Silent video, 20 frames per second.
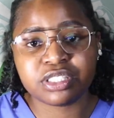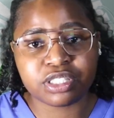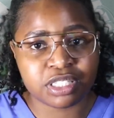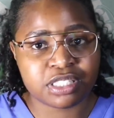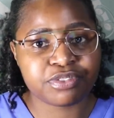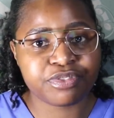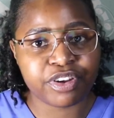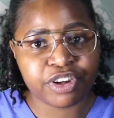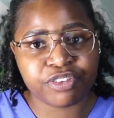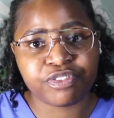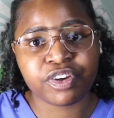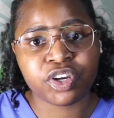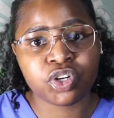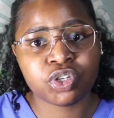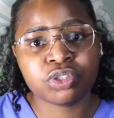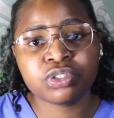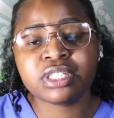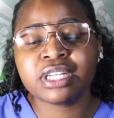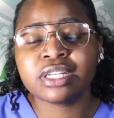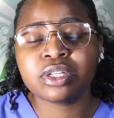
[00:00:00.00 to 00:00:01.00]
is very, very
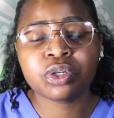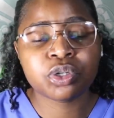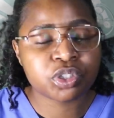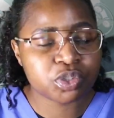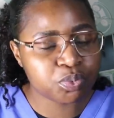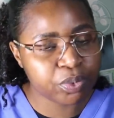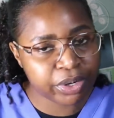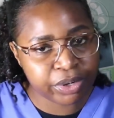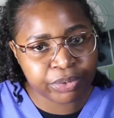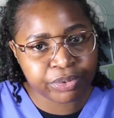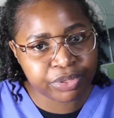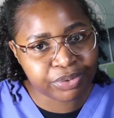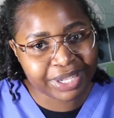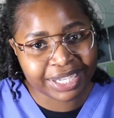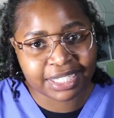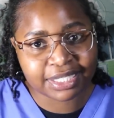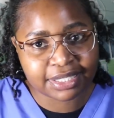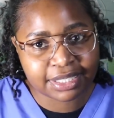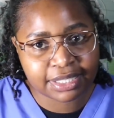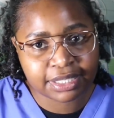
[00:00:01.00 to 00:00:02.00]
good, and it goes well with
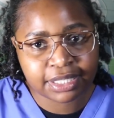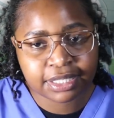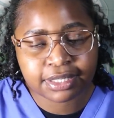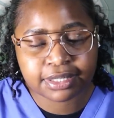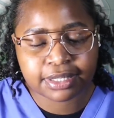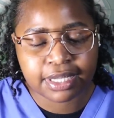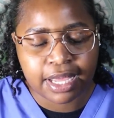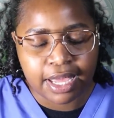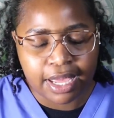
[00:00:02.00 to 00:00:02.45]
anesthetics.